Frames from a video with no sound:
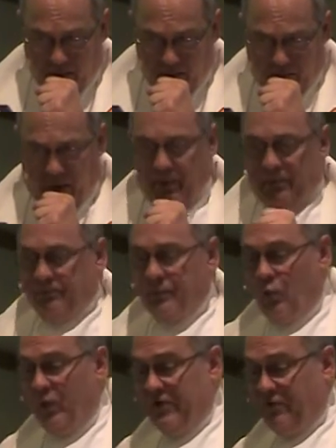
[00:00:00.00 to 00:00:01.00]

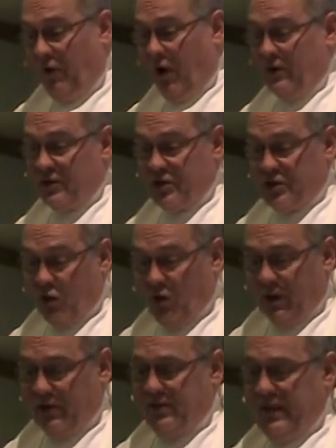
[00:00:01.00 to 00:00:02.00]
we fall
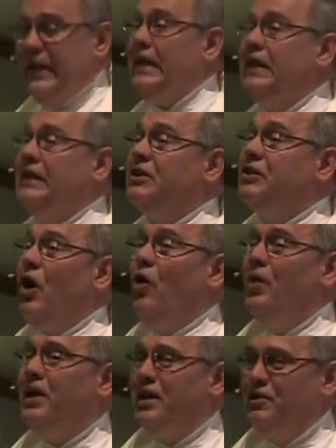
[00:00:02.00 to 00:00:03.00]
short in
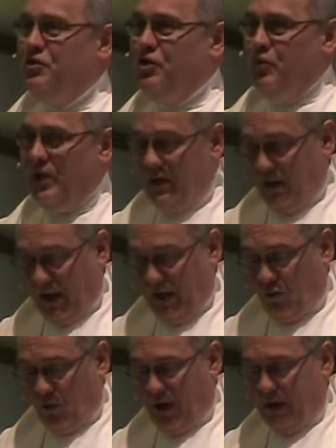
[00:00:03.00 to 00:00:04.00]
going and doing
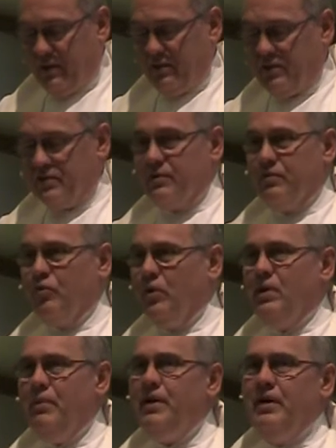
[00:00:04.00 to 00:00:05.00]
likewise?
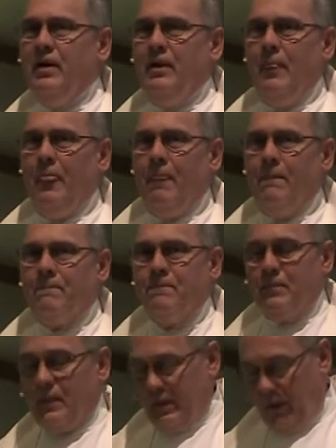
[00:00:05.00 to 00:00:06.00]
Well, let me,
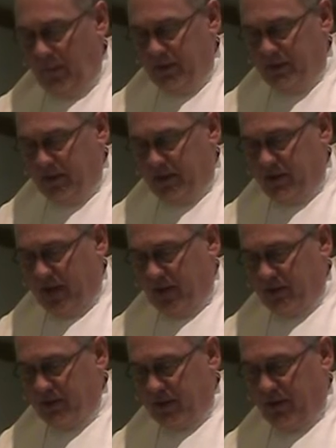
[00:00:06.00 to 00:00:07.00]
let me
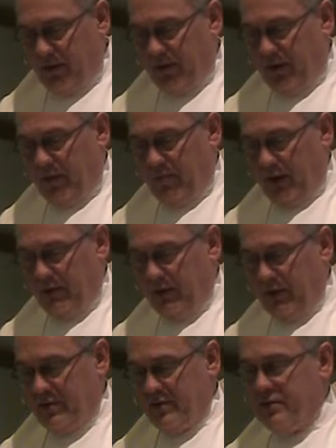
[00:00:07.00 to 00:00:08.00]
suggest that you think about
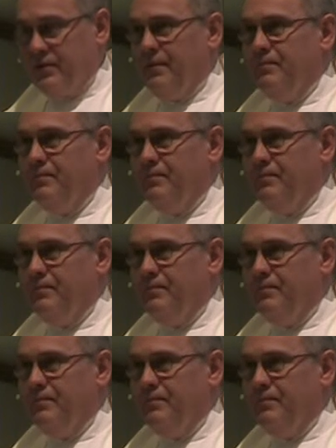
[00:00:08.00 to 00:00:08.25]
this.